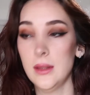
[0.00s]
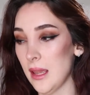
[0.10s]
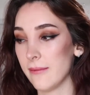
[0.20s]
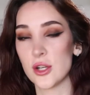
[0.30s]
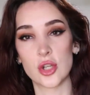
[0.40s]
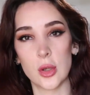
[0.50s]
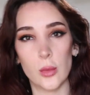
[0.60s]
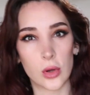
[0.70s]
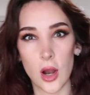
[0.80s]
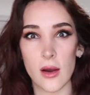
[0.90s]
they eventually
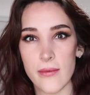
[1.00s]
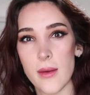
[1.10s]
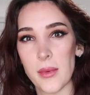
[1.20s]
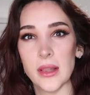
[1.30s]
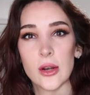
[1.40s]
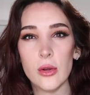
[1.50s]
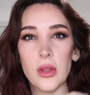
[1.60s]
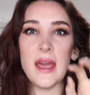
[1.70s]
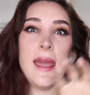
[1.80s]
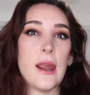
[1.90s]
will cough up a
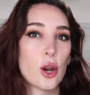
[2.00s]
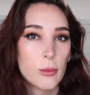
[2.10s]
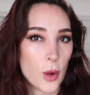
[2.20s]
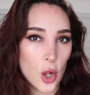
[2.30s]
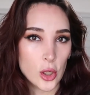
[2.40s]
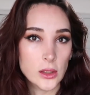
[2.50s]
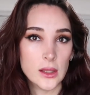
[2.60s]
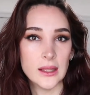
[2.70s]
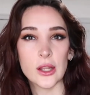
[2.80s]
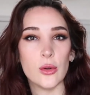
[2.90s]
little hair
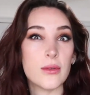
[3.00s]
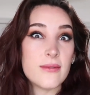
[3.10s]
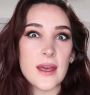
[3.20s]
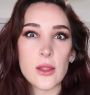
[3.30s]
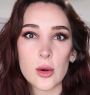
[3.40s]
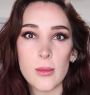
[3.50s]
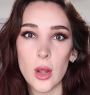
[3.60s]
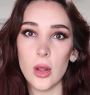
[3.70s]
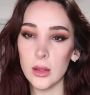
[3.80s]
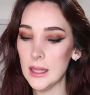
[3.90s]
ball, a little feather
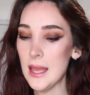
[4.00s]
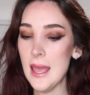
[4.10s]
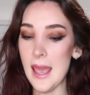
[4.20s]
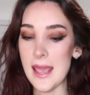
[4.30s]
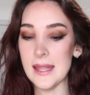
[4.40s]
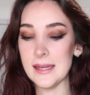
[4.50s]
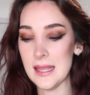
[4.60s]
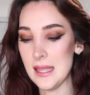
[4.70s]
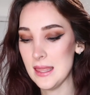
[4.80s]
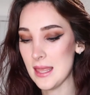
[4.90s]
ball. And
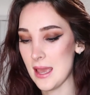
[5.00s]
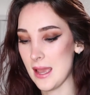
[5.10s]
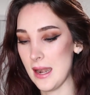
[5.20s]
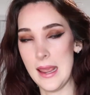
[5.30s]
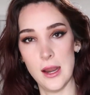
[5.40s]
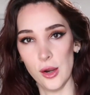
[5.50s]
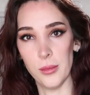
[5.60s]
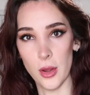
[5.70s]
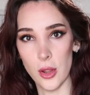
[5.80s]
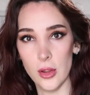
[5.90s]
in that hair
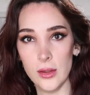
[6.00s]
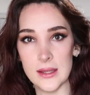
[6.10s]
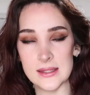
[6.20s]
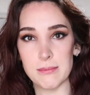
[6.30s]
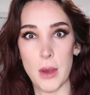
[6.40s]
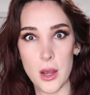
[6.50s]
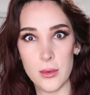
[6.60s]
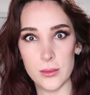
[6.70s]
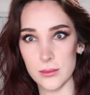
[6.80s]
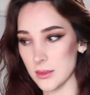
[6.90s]
ball is
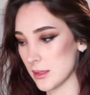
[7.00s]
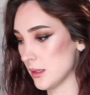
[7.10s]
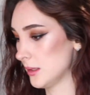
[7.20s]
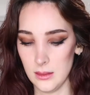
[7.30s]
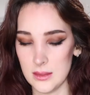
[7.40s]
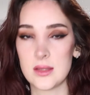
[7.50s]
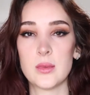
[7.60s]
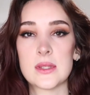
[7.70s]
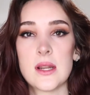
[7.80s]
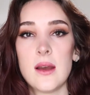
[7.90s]
bones. This
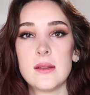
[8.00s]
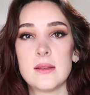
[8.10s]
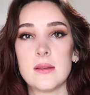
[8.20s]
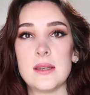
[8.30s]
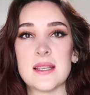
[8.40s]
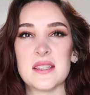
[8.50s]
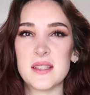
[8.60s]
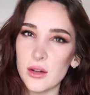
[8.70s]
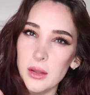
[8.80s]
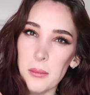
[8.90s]
one's not
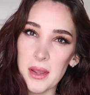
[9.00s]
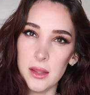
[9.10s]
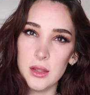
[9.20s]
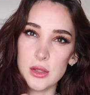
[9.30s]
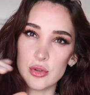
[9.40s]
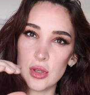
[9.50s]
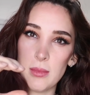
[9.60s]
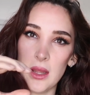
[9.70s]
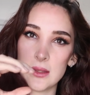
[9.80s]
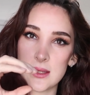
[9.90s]
necessarily a pellet. Usually
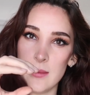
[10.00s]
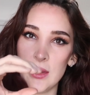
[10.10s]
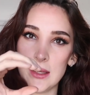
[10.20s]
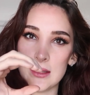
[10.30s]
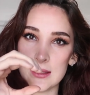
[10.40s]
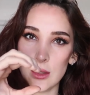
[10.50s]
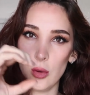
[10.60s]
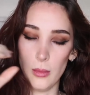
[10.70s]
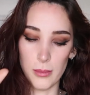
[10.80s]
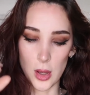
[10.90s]
pellets come in like this
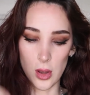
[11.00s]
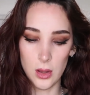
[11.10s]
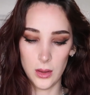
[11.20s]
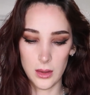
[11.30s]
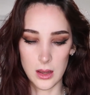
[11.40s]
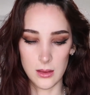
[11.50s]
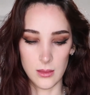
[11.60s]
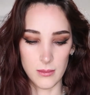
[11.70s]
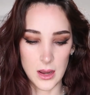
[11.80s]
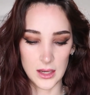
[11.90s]
little ball.
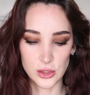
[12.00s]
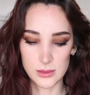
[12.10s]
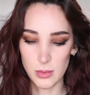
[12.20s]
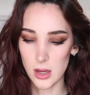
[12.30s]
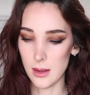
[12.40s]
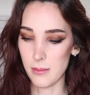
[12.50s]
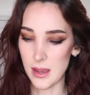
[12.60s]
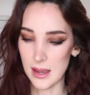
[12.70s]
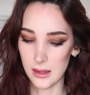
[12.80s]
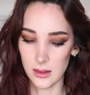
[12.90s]
I just bought a
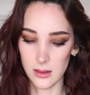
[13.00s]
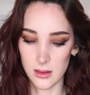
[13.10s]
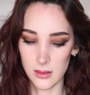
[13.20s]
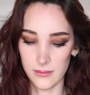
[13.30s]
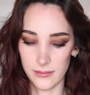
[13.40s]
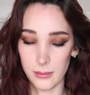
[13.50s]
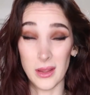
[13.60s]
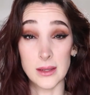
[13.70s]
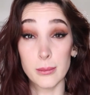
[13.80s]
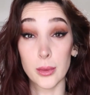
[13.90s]
bag of
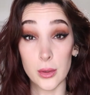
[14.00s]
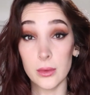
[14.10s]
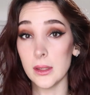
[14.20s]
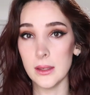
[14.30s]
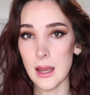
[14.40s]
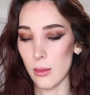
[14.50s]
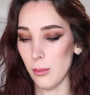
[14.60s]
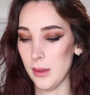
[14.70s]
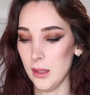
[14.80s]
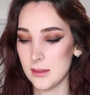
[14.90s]
like broken owl
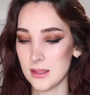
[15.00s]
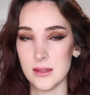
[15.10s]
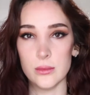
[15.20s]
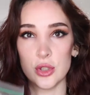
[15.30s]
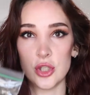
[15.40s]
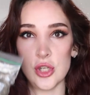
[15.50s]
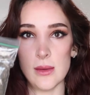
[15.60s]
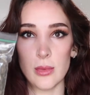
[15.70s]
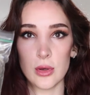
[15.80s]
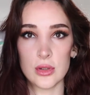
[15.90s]
pellets because it was
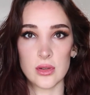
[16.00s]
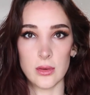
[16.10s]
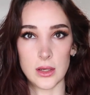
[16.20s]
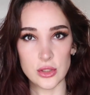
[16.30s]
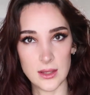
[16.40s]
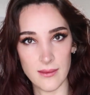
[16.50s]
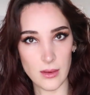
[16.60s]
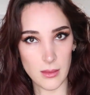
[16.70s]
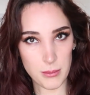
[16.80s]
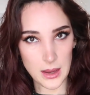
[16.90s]
cheaper. So I just have
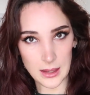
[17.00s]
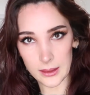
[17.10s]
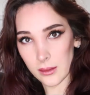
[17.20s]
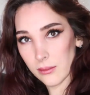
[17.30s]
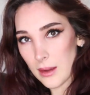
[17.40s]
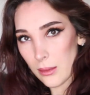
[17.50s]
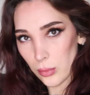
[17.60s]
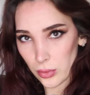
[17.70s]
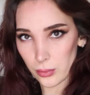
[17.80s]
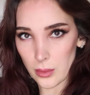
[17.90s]
a bag of
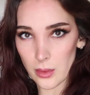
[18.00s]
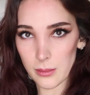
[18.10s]
owl throw